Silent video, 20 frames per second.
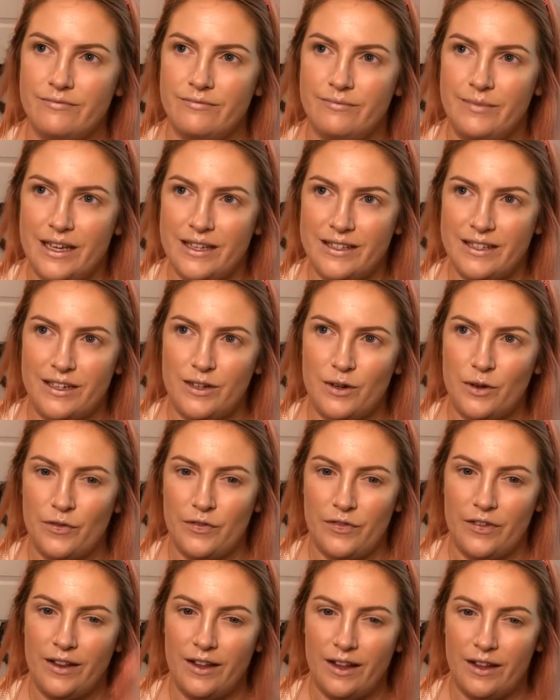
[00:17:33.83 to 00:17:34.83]
because I don't
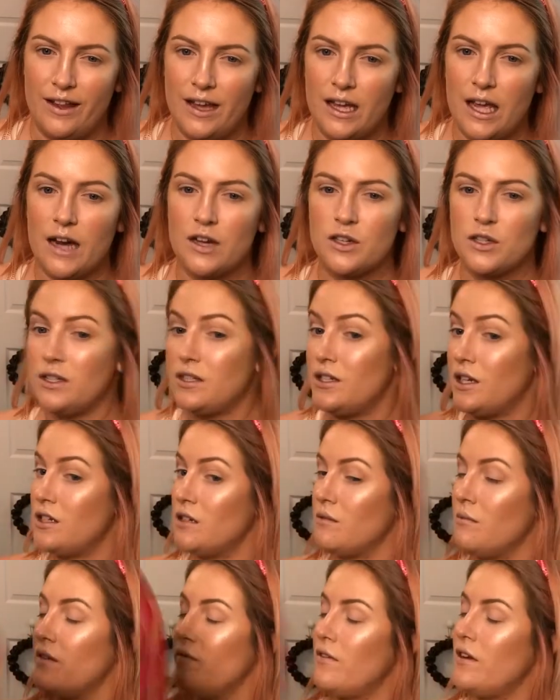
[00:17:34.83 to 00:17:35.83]
feel it like actually touching my